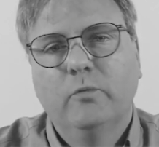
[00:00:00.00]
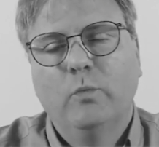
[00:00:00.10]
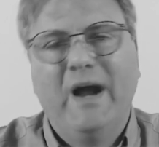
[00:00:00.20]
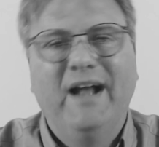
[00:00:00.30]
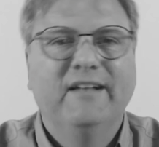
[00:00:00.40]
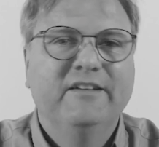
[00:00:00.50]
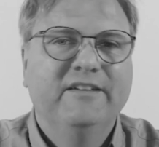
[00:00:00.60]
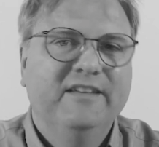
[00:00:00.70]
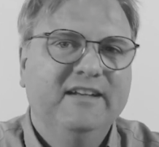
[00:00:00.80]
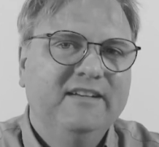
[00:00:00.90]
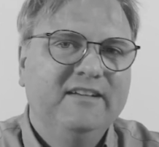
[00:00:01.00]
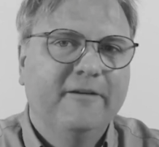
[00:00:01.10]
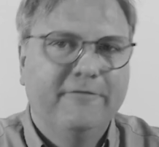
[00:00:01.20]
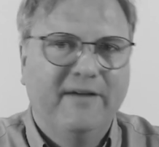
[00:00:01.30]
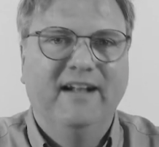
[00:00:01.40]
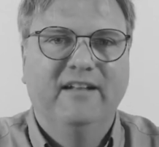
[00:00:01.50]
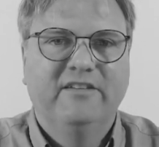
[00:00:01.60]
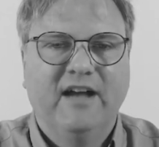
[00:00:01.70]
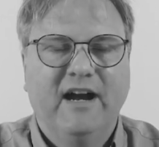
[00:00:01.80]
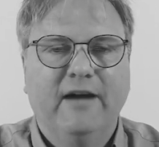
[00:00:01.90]
while Ninja
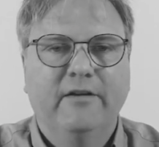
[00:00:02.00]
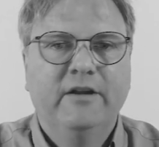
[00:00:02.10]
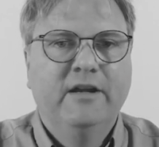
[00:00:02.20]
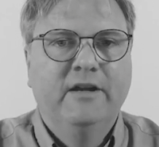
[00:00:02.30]
files are